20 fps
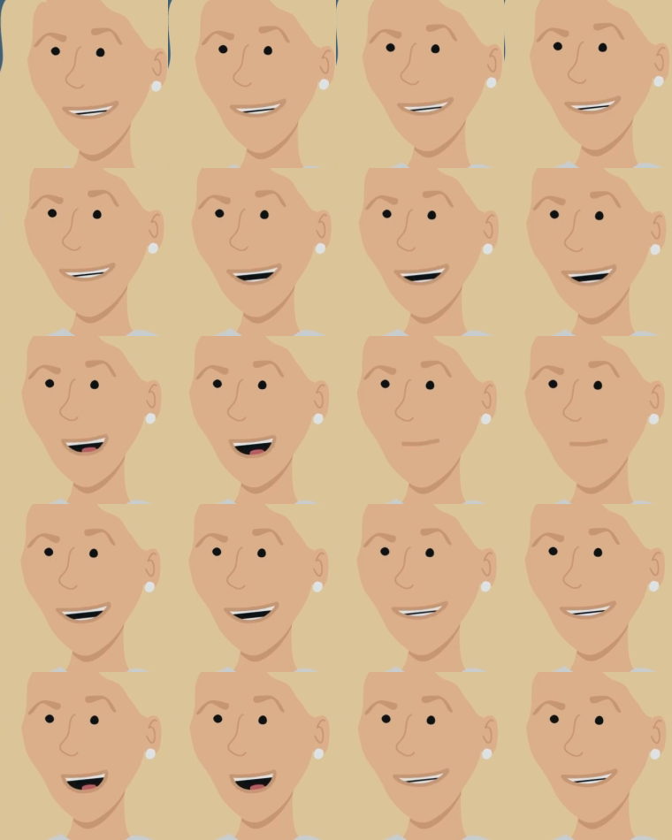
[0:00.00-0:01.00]
the wind and
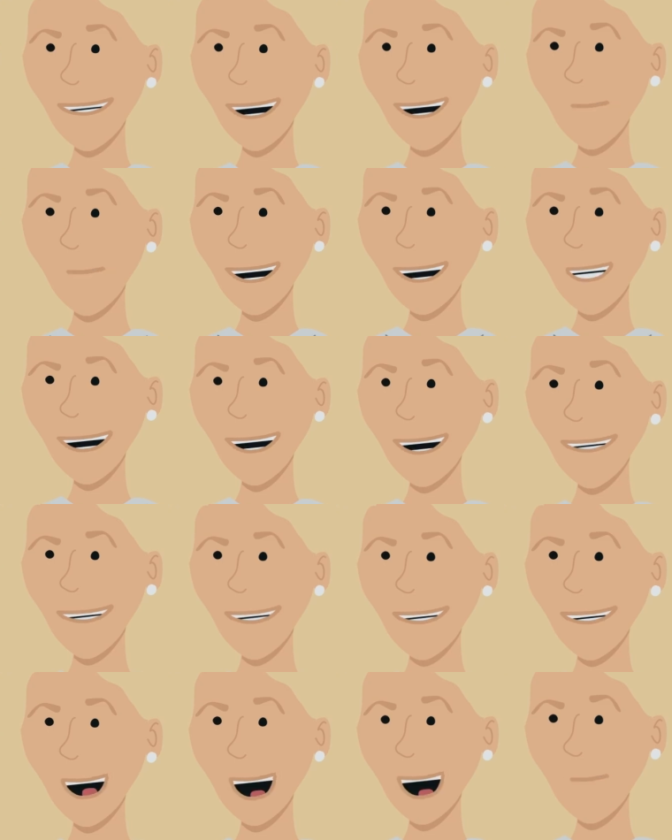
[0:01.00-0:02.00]
flooding that we associate
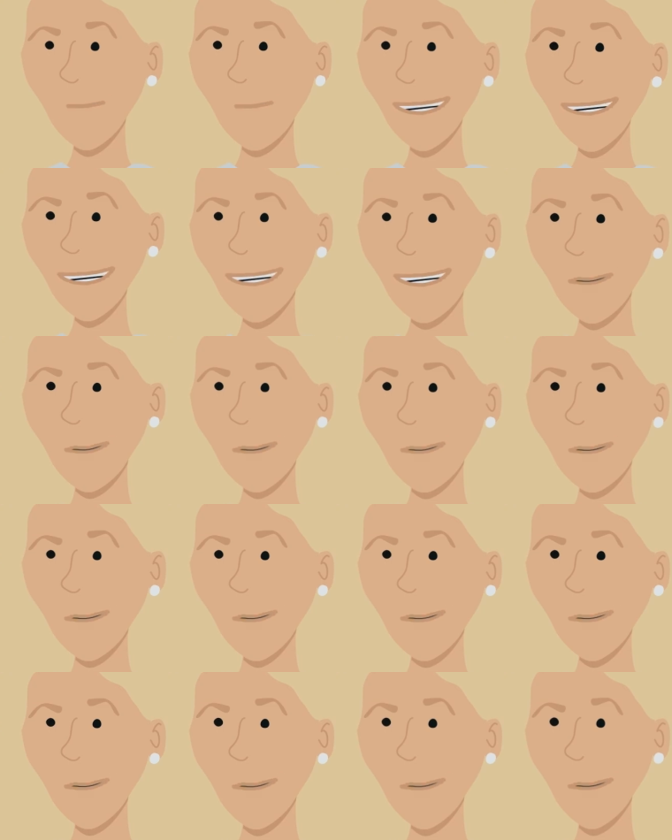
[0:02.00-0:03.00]
with winter
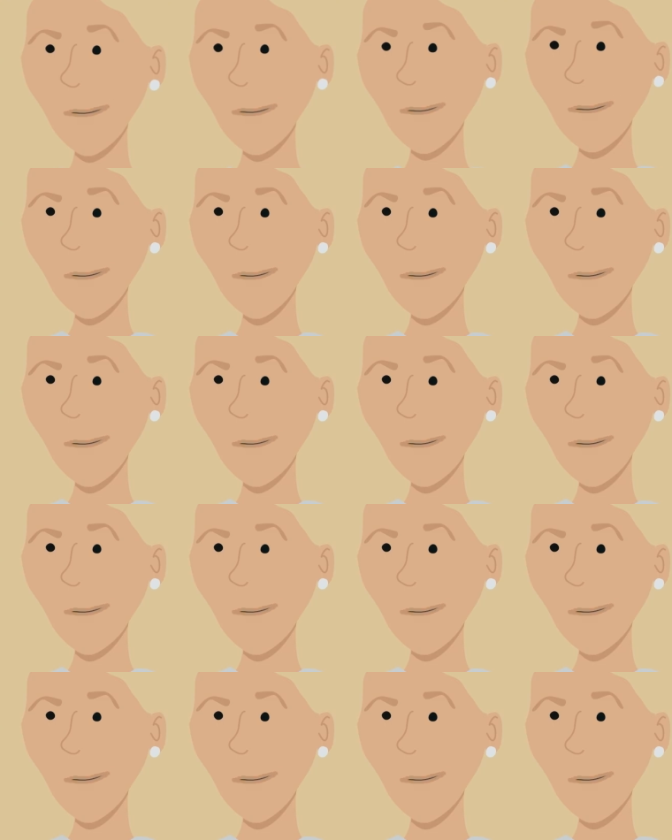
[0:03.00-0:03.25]
storms.